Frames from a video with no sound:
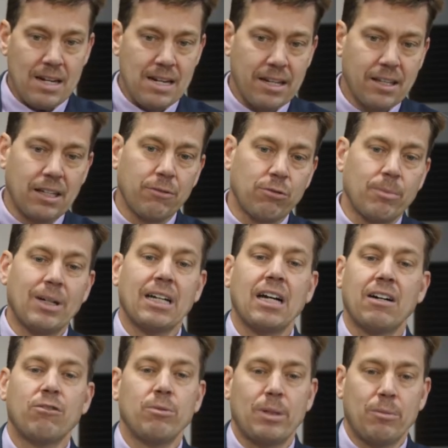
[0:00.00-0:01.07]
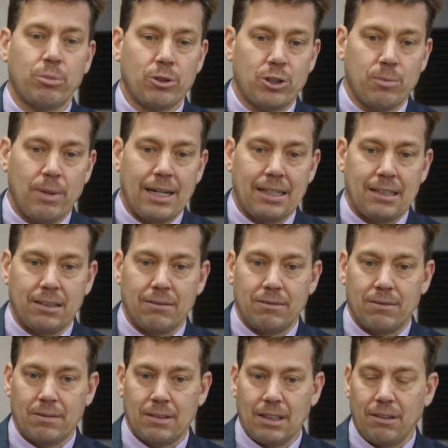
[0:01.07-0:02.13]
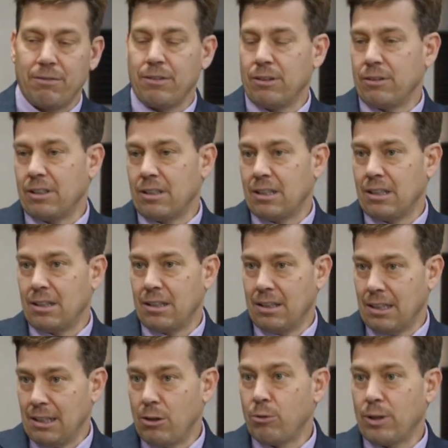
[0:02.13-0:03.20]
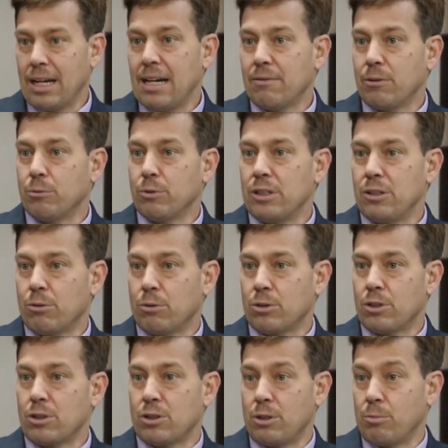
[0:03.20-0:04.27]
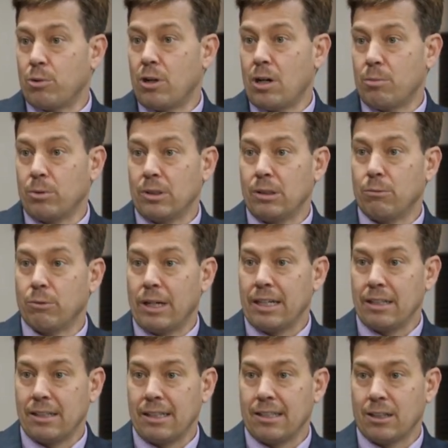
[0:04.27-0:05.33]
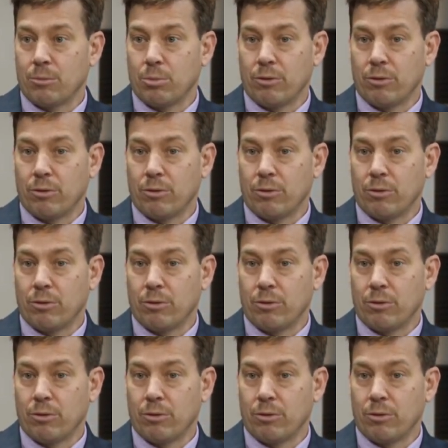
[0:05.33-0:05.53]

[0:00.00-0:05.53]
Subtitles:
I think from a government perspective, they feel that they don't have the resources to properly regulate their